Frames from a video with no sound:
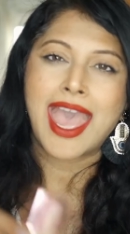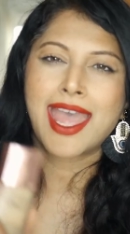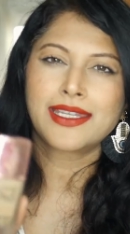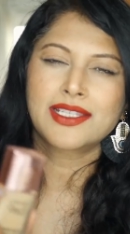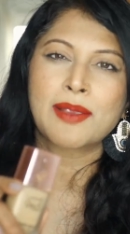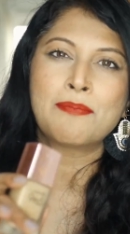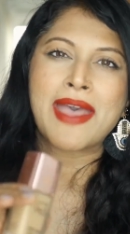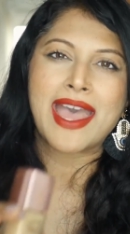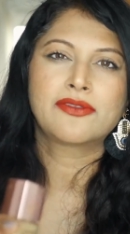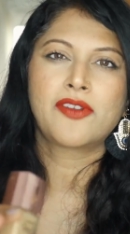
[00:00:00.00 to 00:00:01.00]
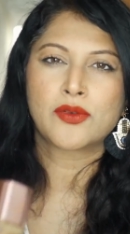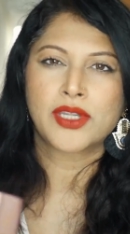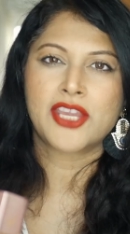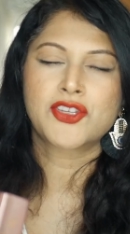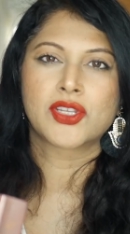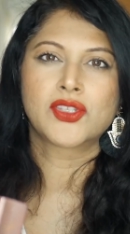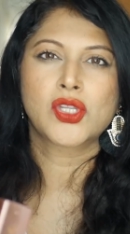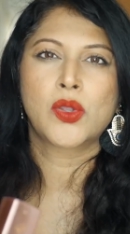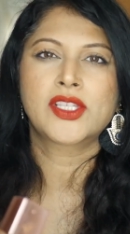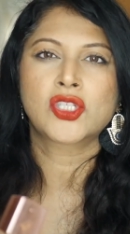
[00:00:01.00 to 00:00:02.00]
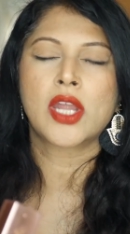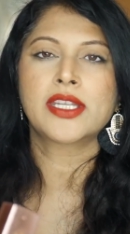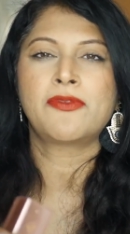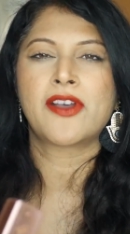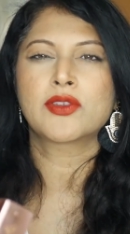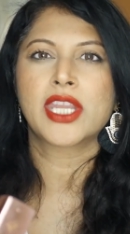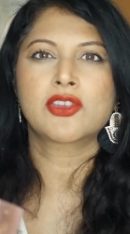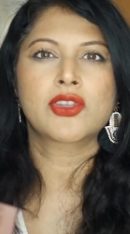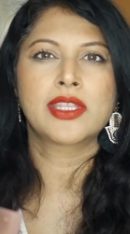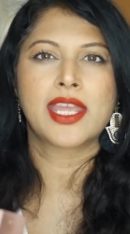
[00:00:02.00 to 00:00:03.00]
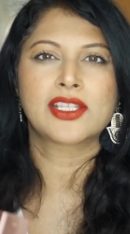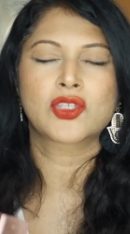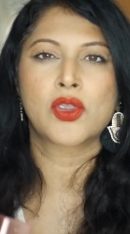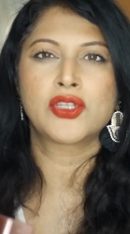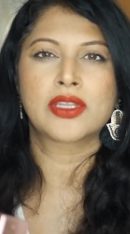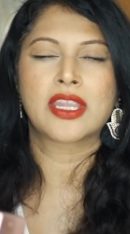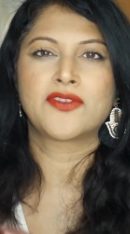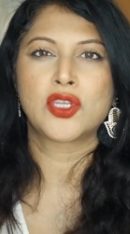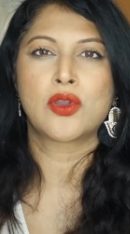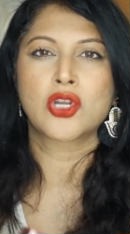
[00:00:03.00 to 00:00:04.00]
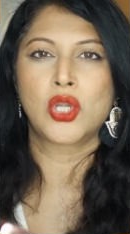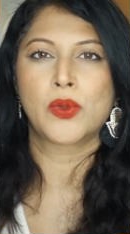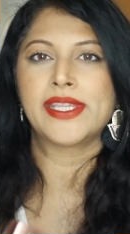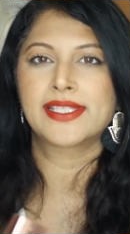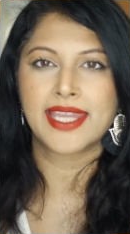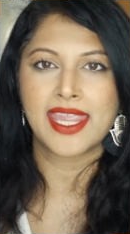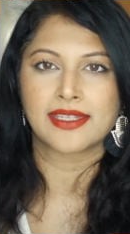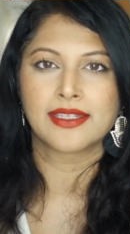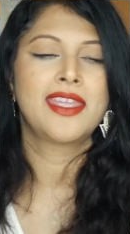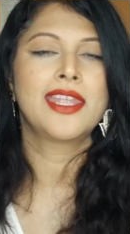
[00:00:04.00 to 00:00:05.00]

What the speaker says: And it's a matte foundation, so it's not a foundation that is going to give you a glowy skin.